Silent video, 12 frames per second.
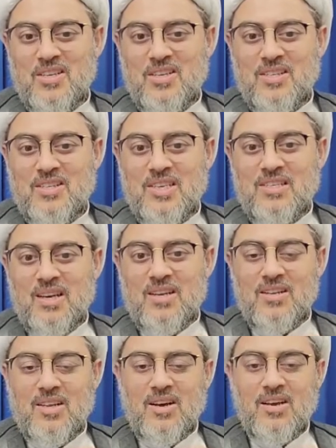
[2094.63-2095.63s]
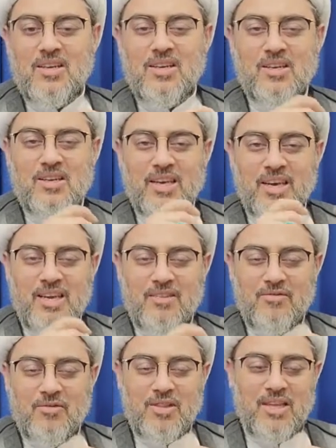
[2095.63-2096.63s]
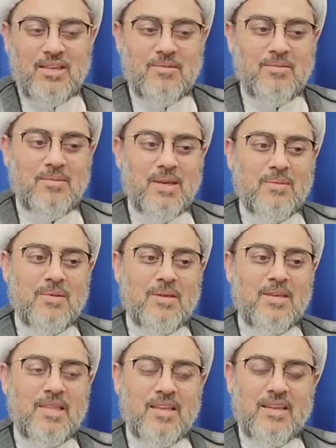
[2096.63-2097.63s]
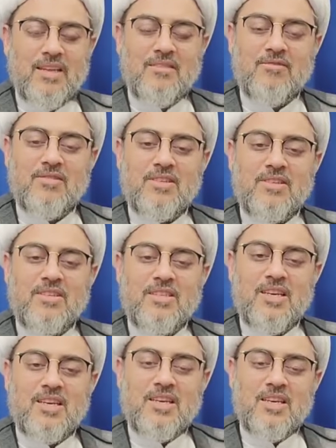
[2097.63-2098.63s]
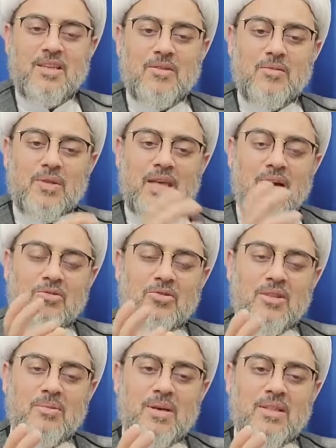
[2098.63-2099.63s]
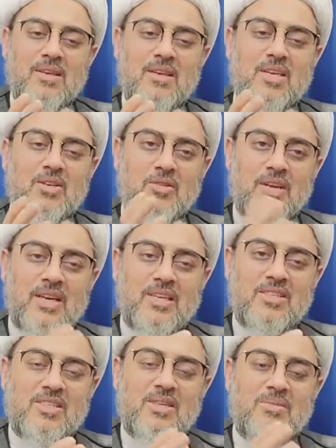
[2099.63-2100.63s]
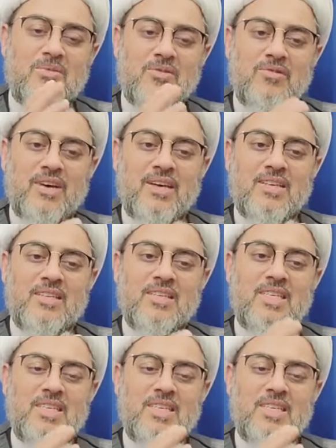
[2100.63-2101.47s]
says Allah, He cared for that baby, that infant. Without the mother, He raised, He provided, He